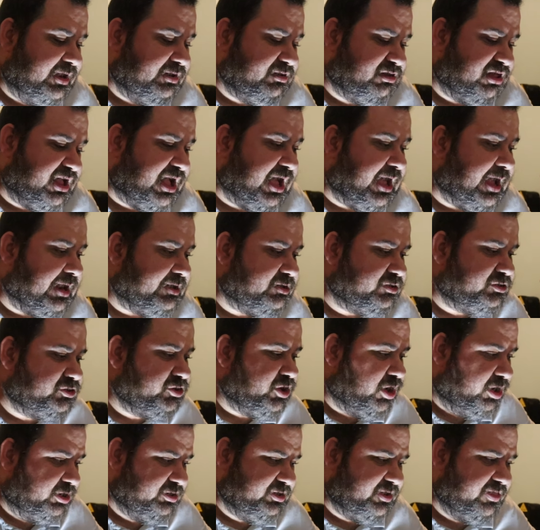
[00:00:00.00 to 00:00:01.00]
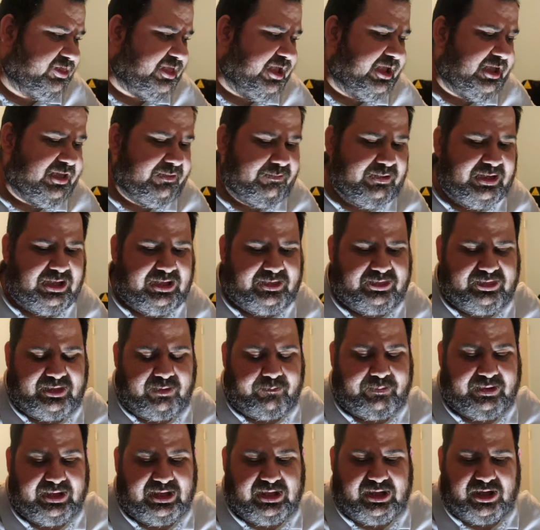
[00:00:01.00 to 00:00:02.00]
it's hard not to think about the
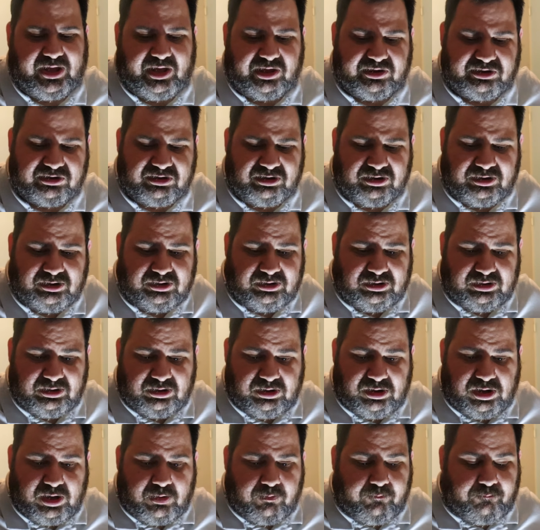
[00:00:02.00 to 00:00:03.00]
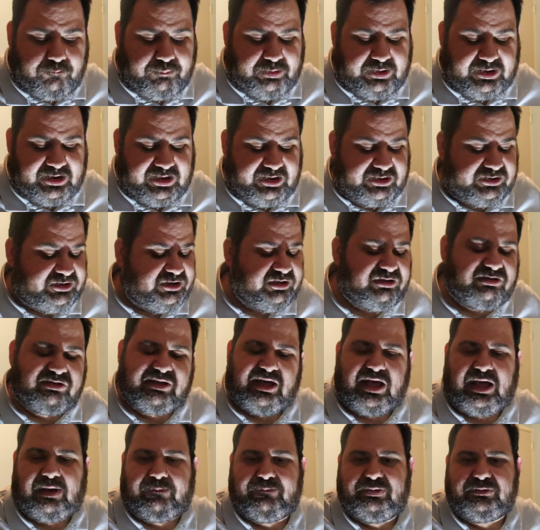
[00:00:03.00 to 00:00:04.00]
past, but it just
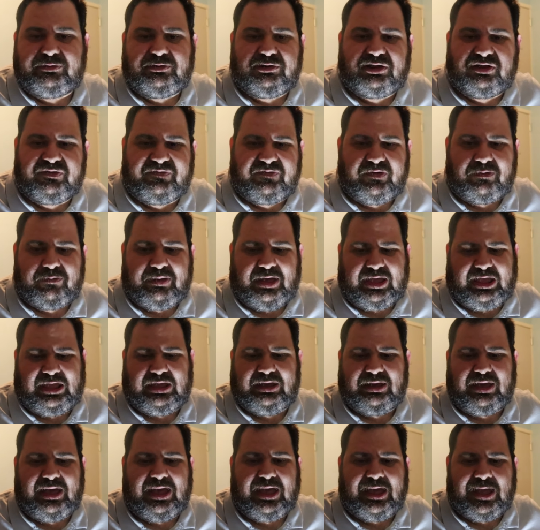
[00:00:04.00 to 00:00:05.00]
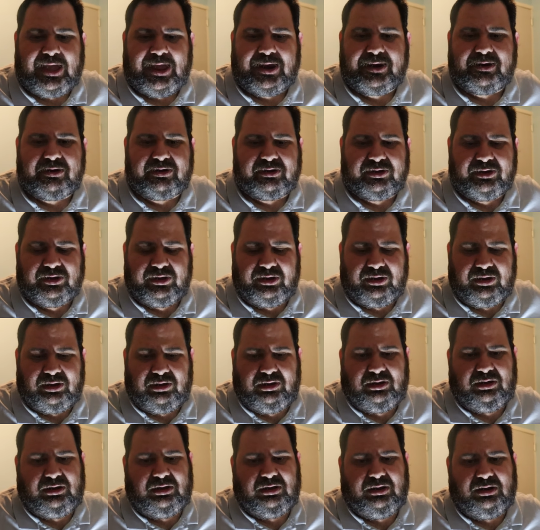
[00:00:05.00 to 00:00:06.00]
happens for me, and
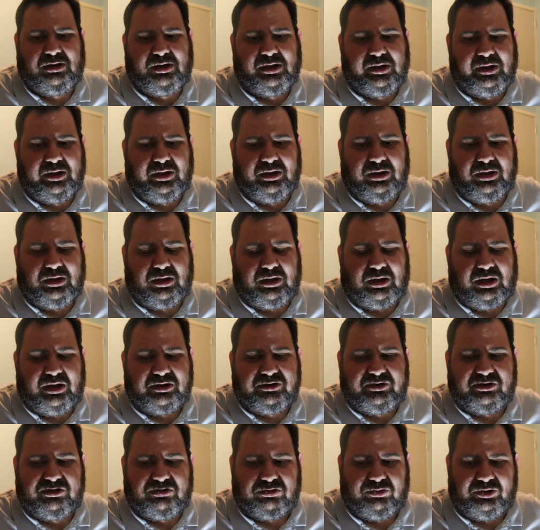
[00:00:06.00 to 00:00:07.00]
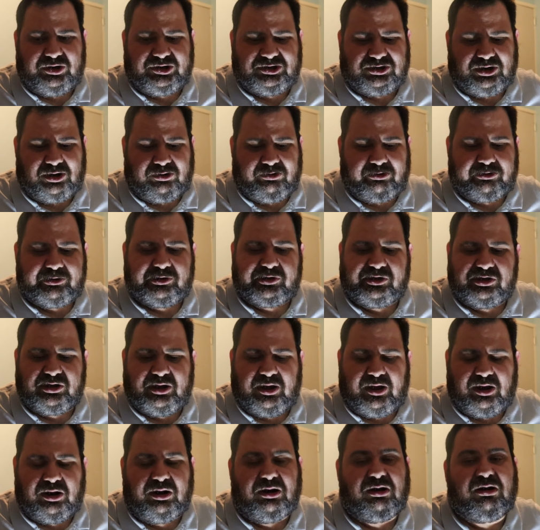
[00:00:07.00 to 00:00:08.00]
I just wish I was
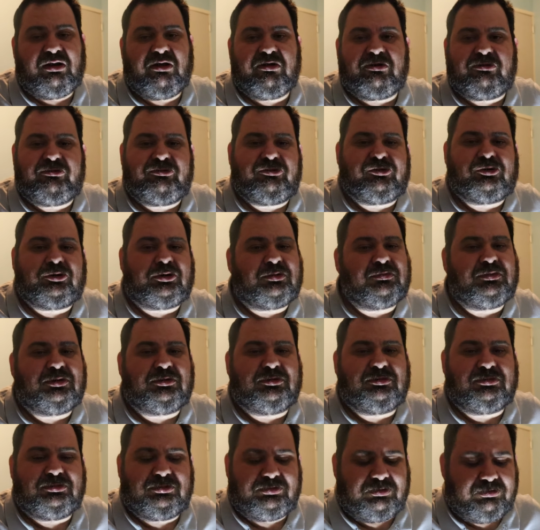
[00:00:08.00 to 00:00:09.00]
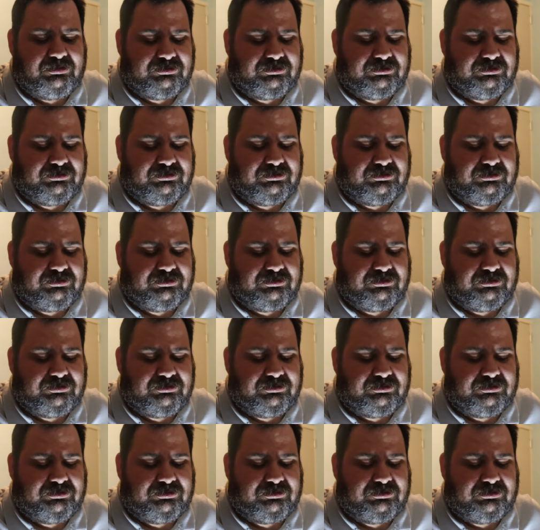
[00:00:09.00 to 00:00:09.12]
a little normal,